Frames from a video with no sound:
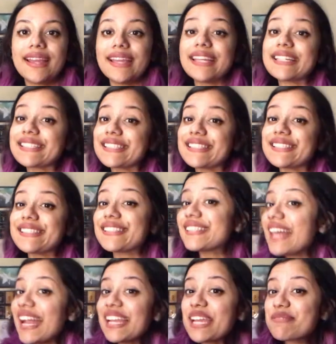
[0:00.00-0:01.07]
It's
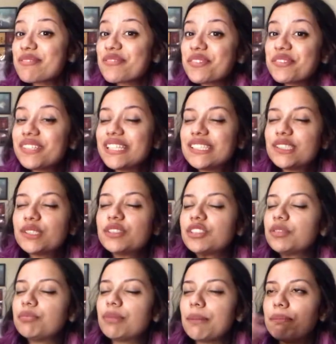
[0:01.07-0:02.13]
that time of the week
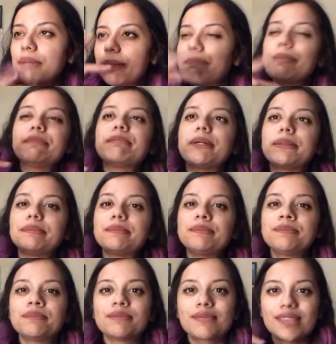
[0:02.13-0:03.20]
to
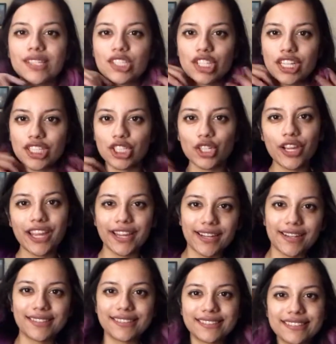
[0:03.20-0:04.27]
change your hair
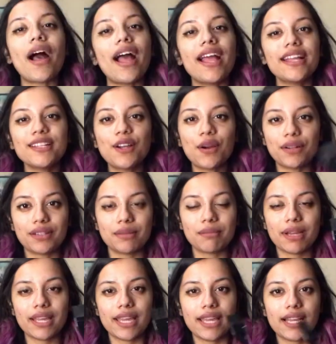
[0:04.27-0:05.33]
color. I had gotten
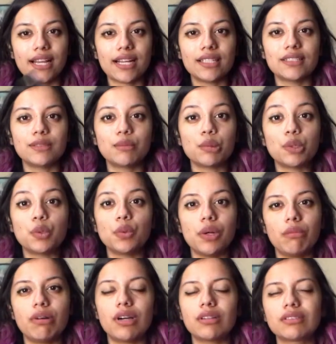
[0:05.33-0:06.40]
my hair colored blue
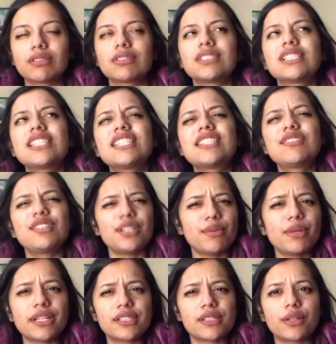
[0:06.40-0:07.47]
about 3
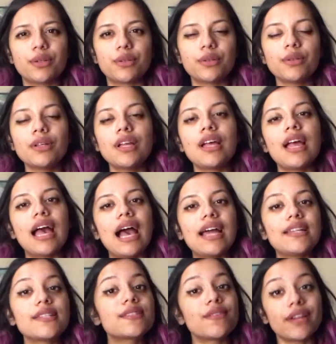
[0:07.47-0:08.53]
weeks ago, and
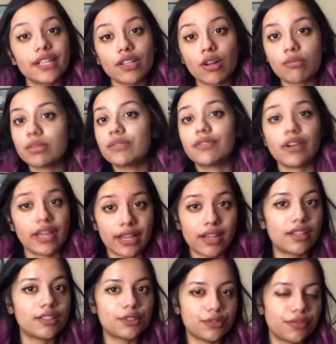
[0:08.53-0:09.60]
it's very normal for hair color to